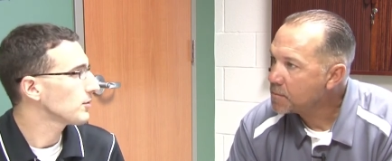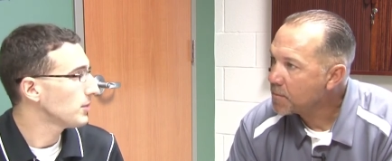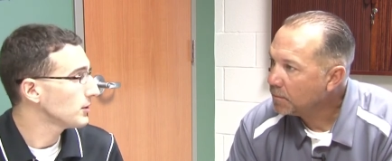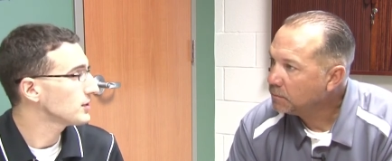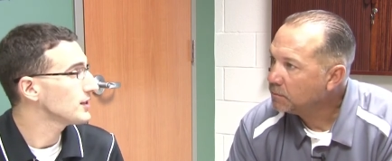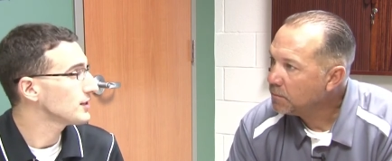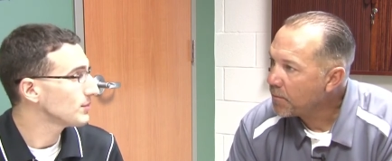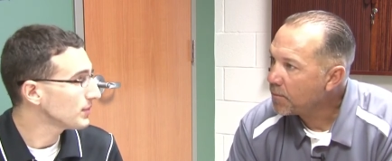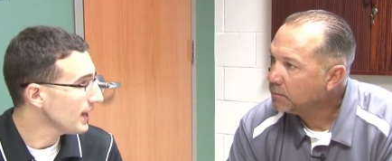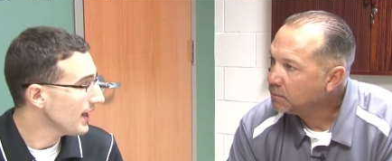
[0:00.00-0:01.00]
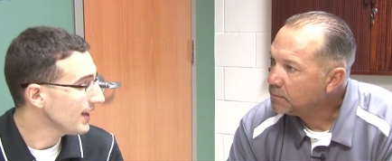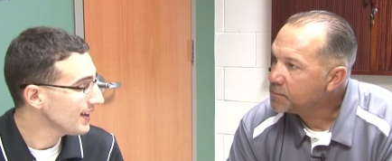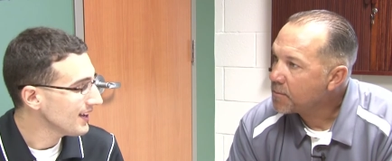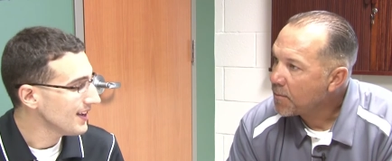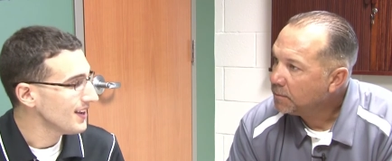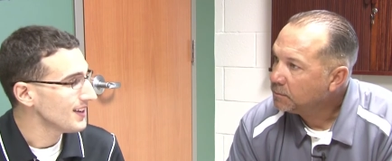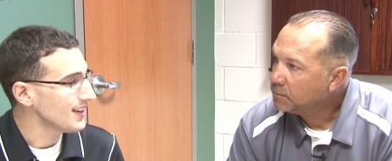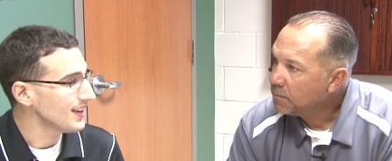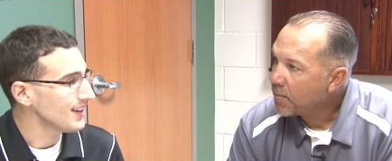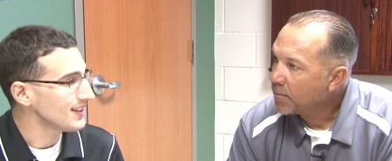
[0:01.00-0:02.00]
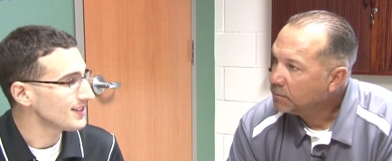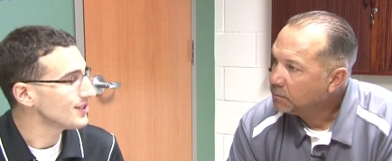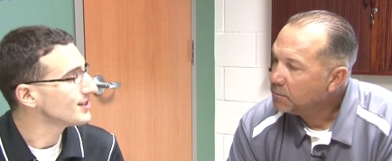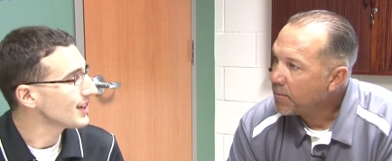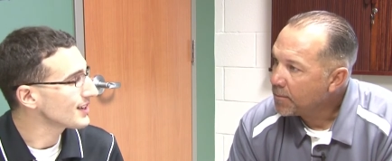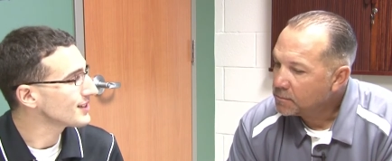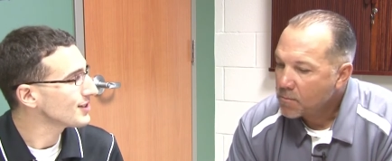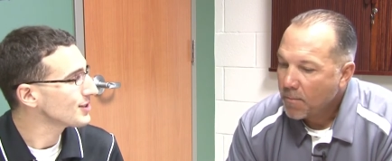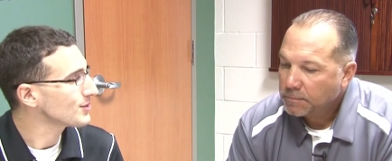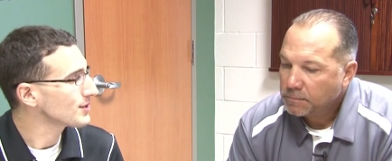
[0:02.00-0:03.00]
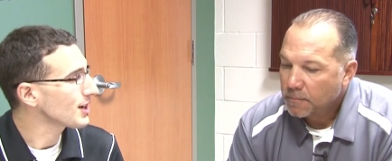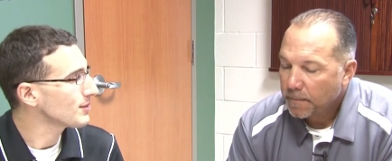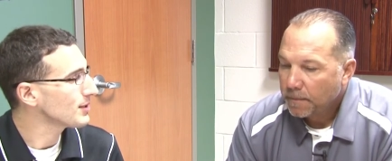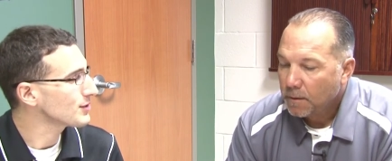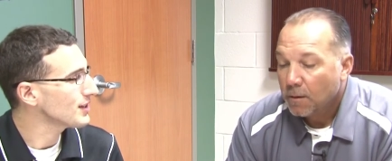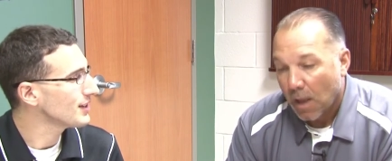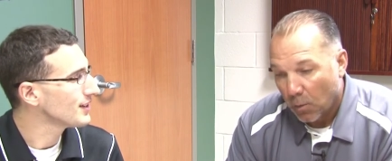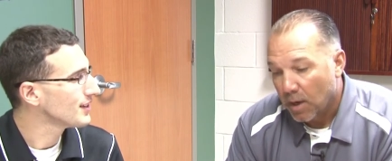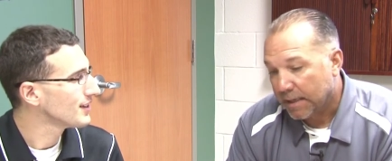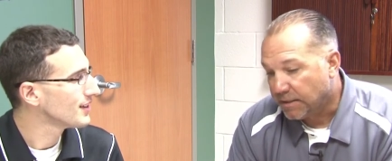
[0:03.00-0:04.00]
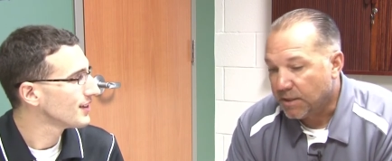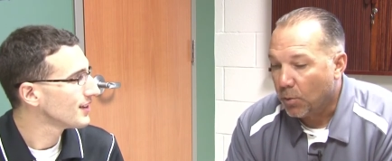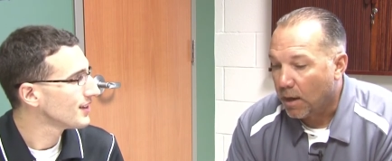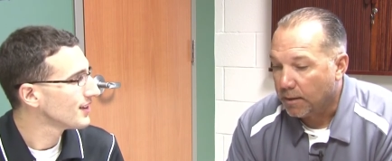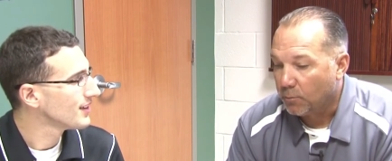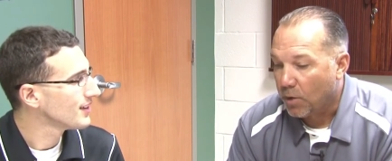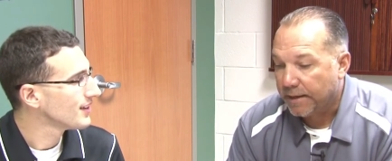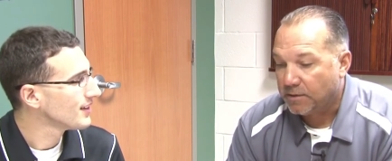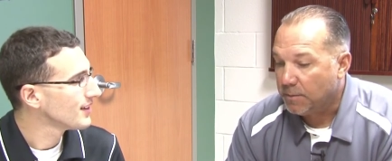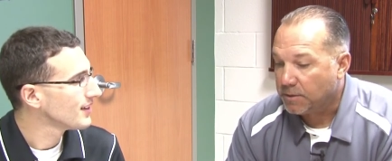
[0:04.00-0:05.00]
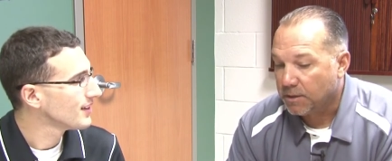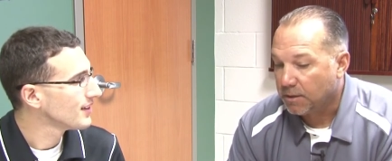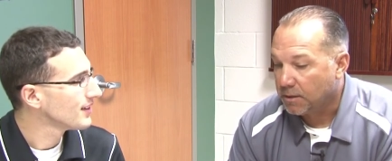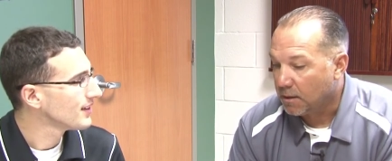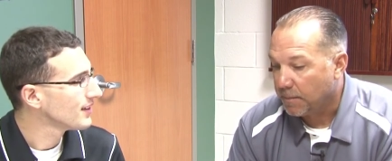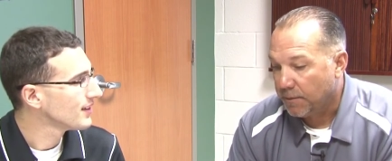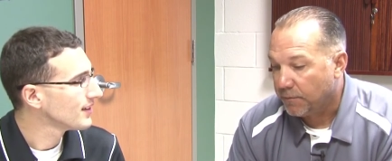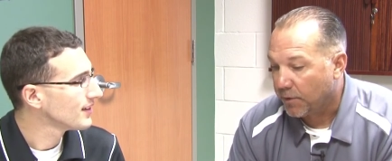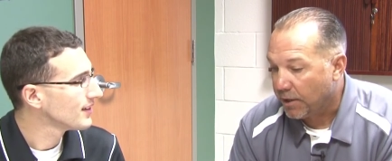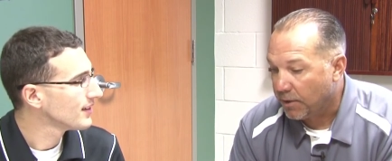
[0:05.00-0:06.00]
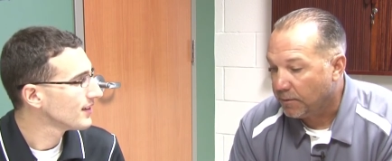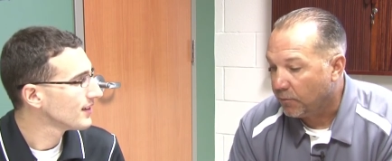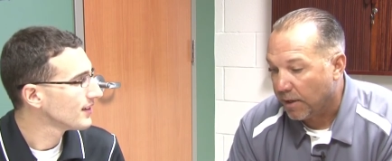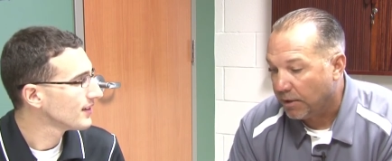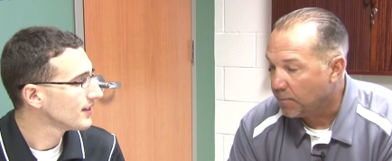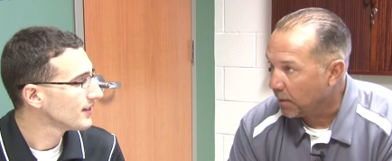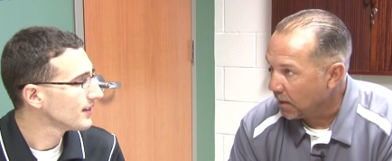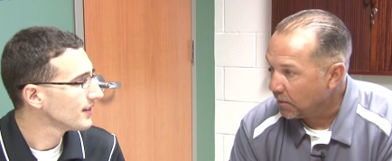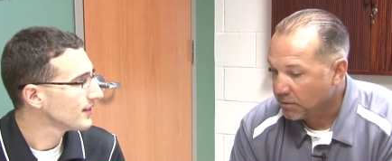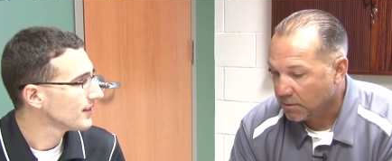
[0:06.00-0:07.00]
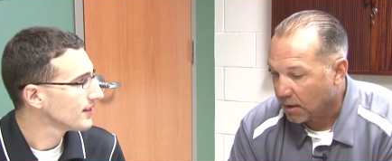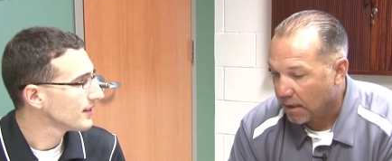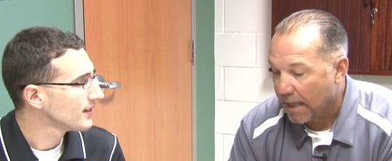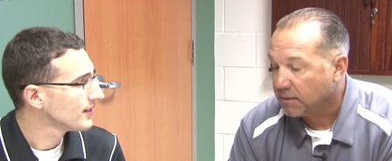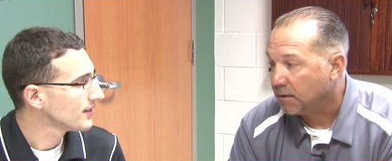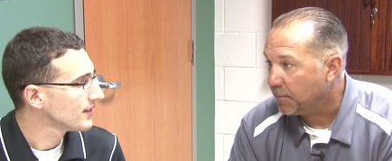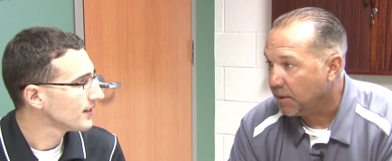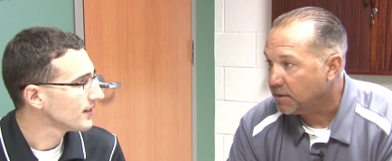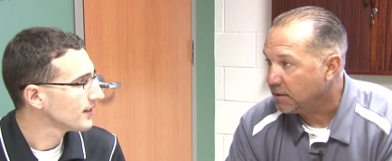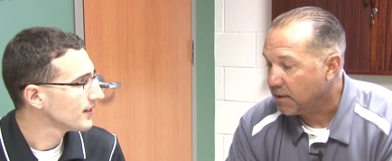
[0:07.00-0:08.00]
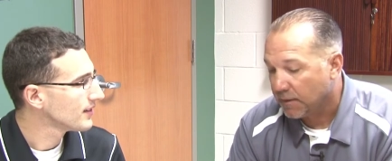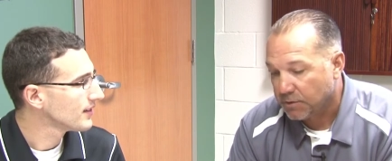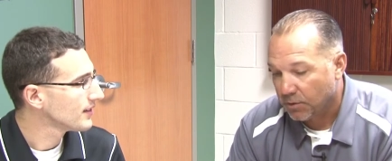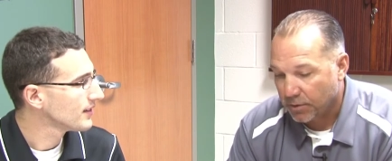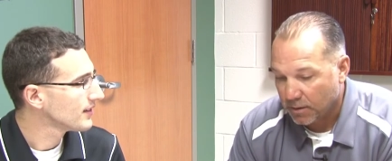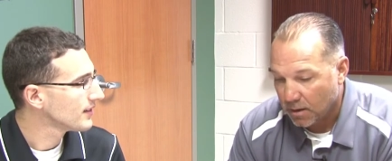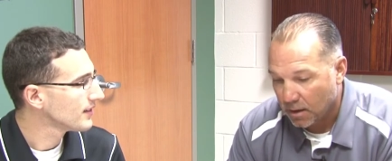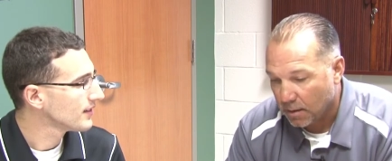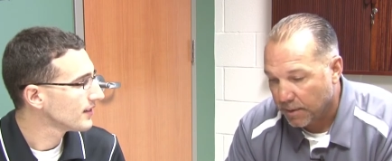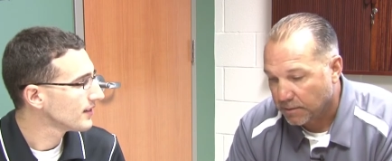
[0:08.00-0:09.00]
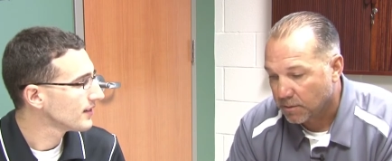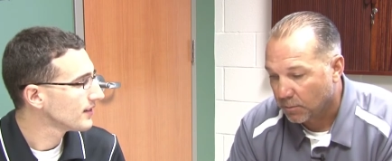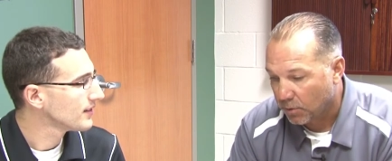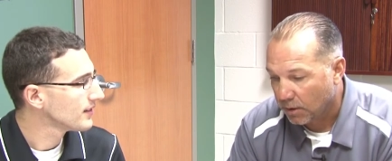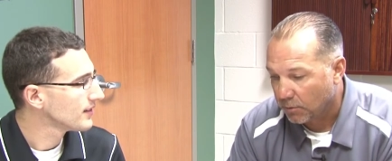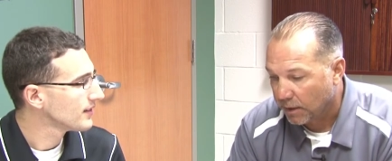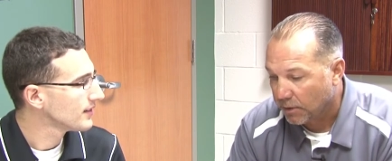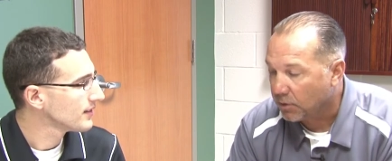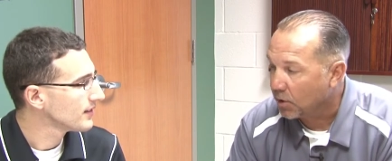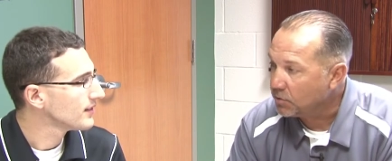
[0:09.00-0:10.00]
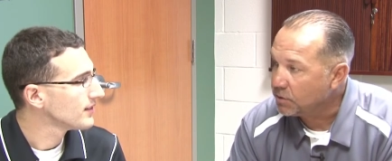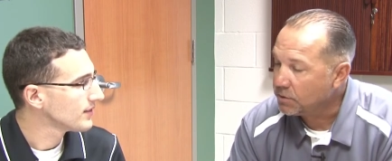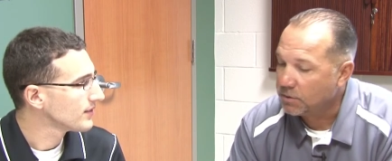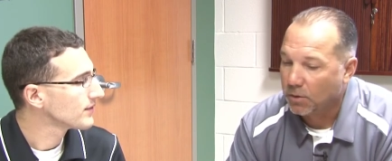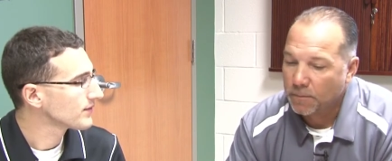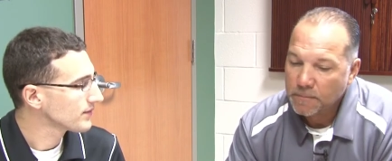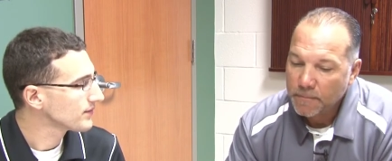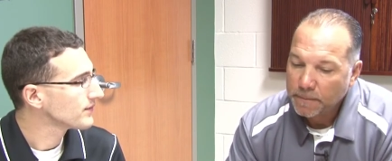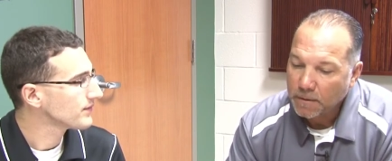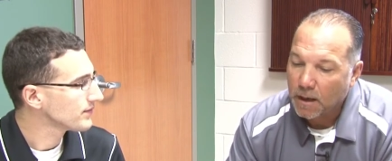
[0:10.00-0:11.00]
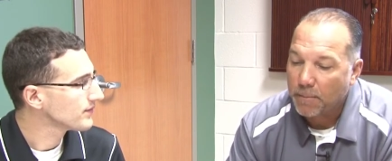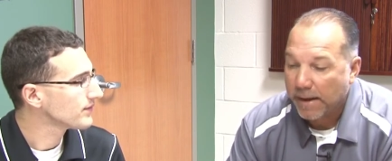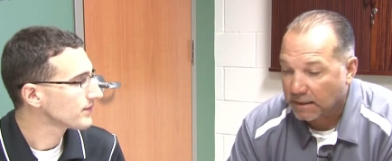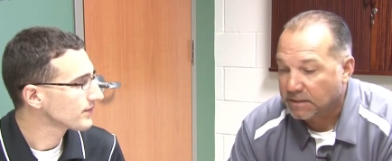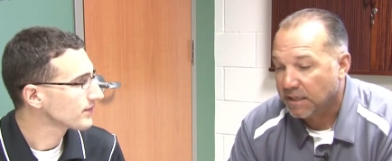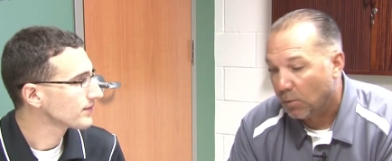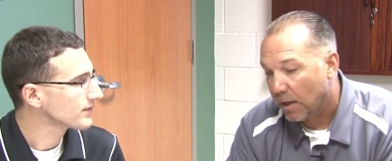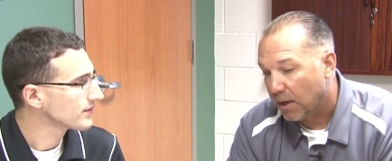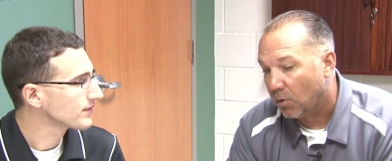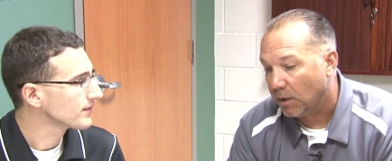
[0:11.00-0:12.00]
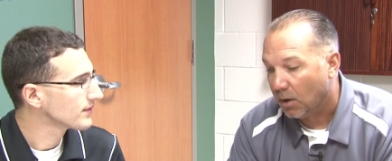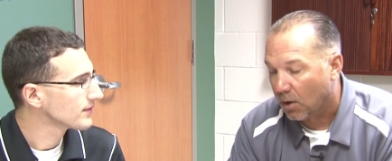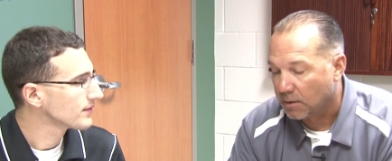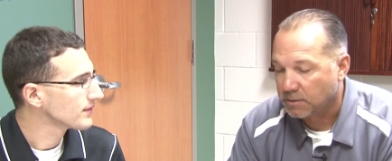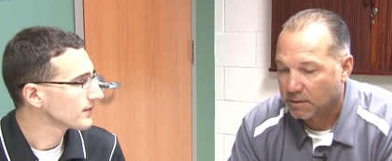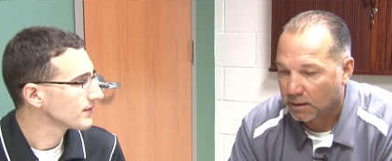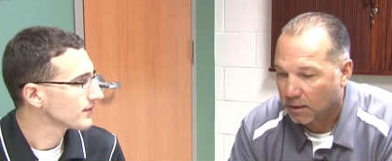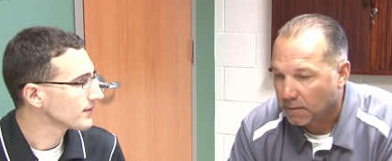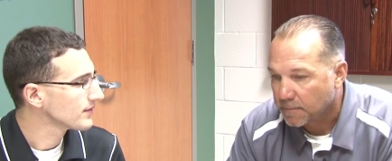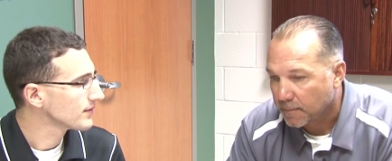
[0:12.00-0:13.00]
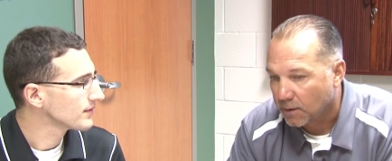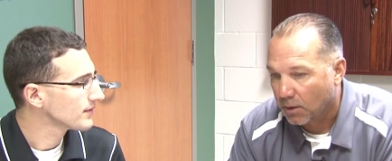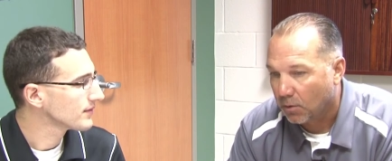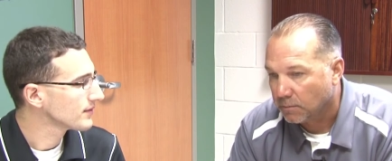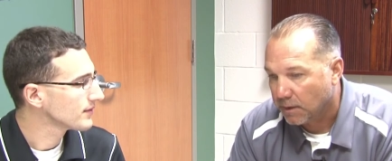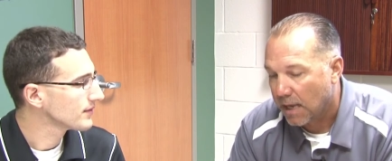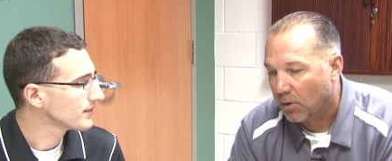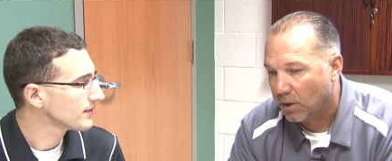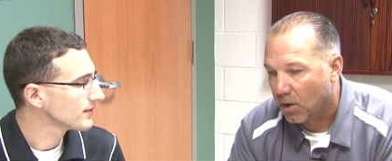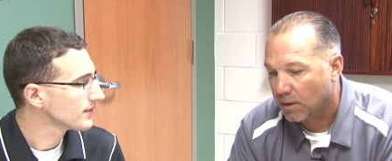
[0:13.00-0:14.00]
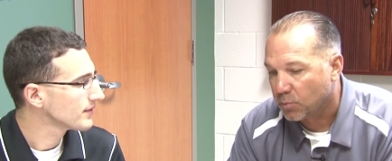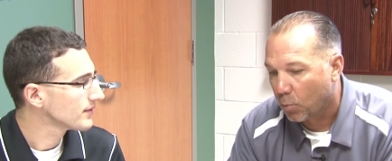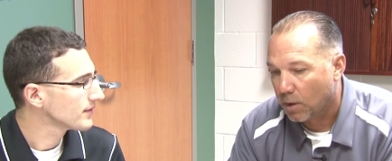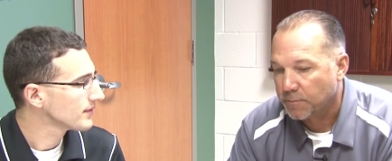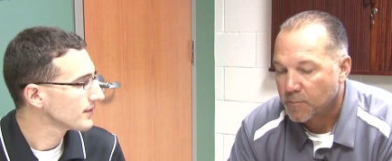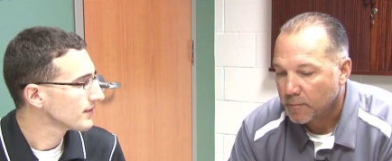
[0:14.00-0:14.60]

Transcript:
Speaker 1: for postseason play to take a series from Sacramento State. Well, I can see why. WAC team is very good players, excellent pitching staff, Jonah, and some really, really good coaches. So I can see why they only lost, they had only lost one